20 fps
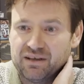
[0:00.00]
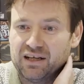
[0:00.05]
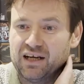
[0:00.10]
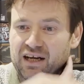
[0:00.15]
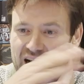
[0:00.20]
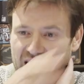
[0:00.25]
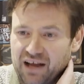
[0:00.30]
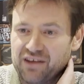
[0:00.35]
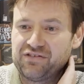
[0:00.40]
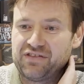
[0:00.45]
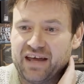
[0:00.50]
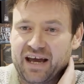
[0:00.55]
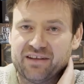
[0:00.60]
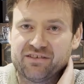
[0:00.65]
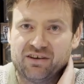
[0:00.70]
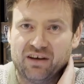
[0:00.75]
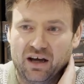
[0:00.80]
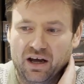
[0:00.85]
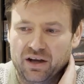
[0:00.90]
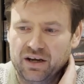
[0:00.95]
has their
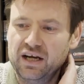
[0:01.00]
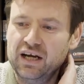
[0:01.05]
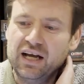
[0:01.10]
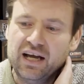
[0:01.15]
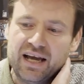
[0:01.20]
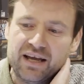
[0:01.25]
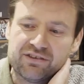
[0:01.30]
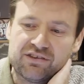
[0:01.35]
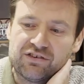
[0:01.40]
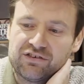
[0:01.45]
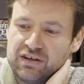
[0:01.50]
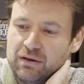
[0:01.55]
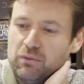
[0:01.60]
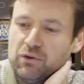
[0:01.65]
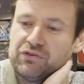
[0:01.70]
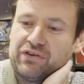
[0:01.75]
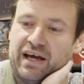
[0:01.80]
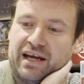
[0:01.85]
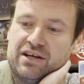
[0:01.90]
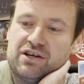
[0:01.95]
turn. It's a
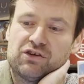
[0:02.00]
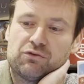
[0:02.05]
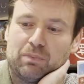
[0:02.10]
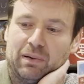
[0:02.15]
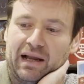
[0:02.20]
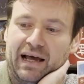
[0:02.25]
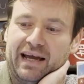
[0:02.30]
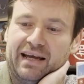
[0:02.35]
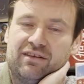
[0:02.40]
simultaneous play